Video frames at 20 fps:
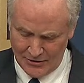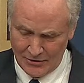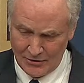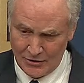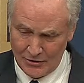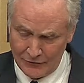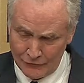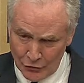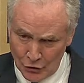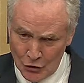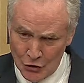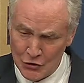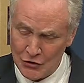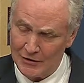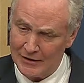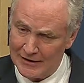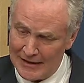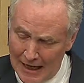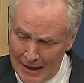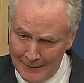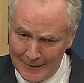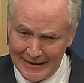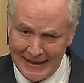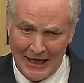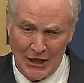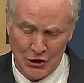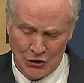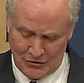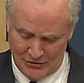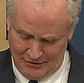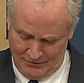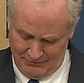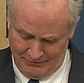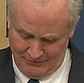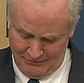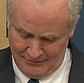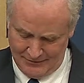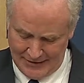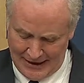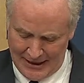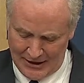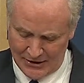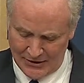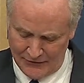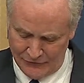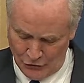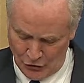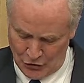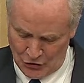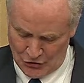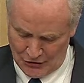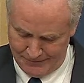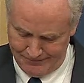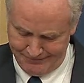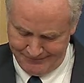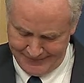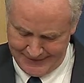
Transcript: conversion, nomination day conversion.